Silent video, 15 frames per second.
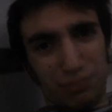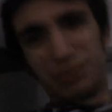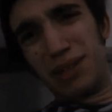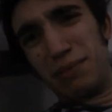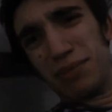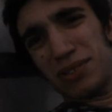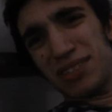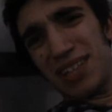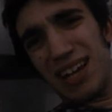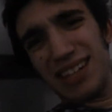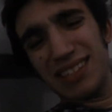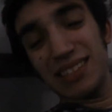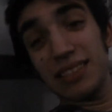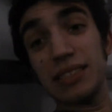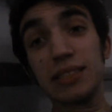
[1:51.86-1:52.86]
Pretty much
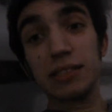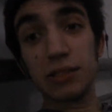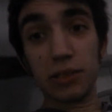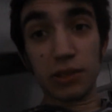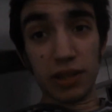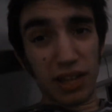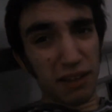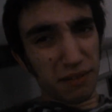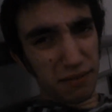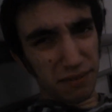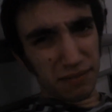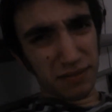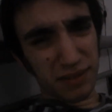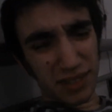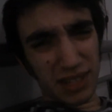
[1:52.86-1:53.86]
that. So
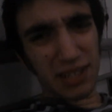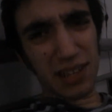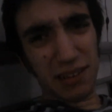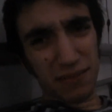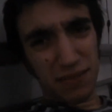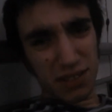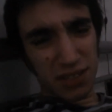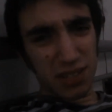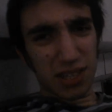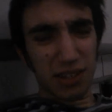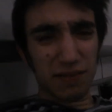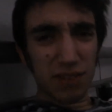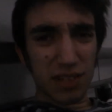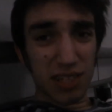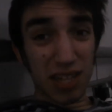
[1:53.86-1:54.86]
if
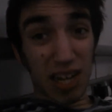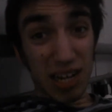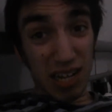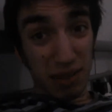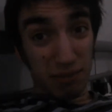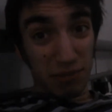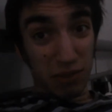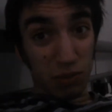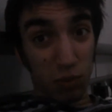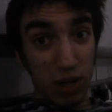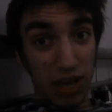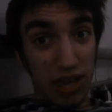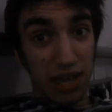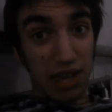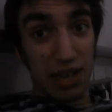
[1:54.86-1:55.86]
there's times
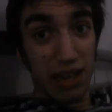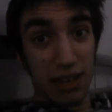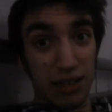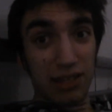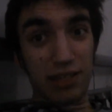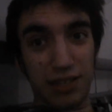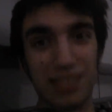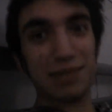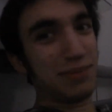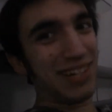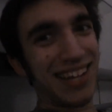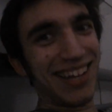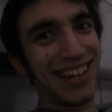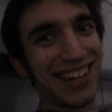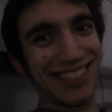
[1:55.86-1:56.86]
where... There's my
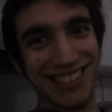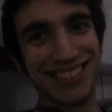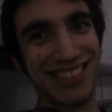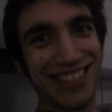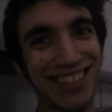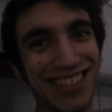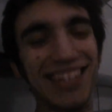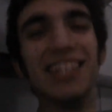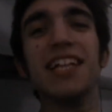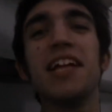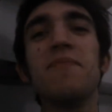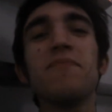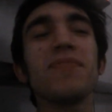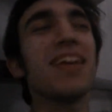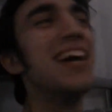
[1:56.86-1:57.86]
leg again, do you see that?
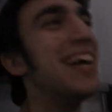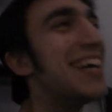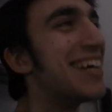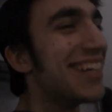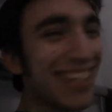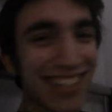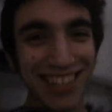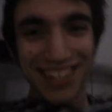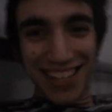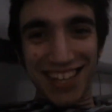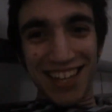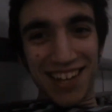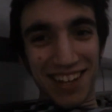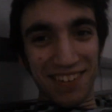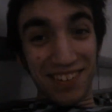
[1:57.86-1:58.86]

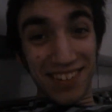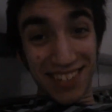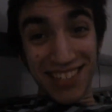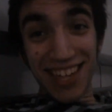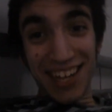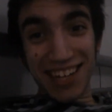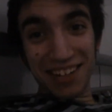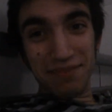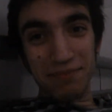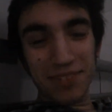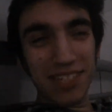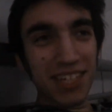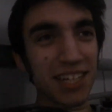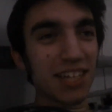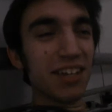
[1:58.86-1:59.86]
If there's
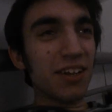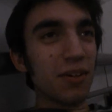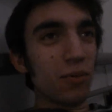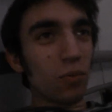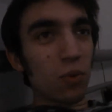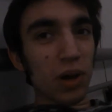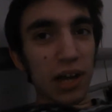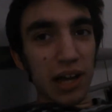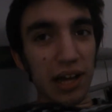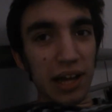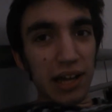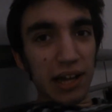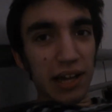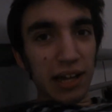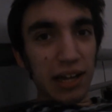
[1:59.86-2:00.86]
times
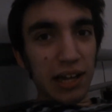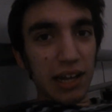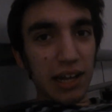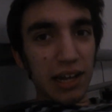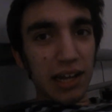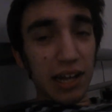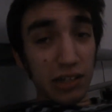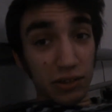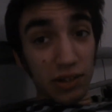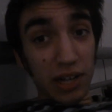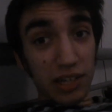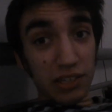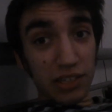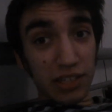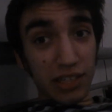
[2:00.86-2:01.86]
where I don't
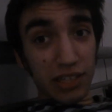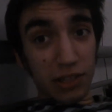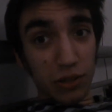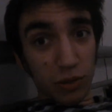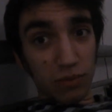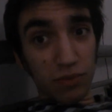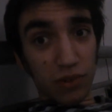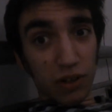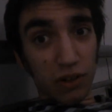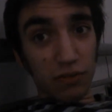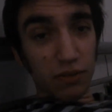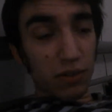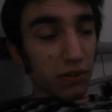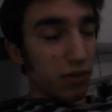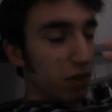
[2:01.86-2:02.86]
actually do a vlog
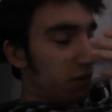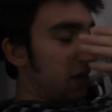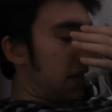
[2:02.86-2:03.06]
for a few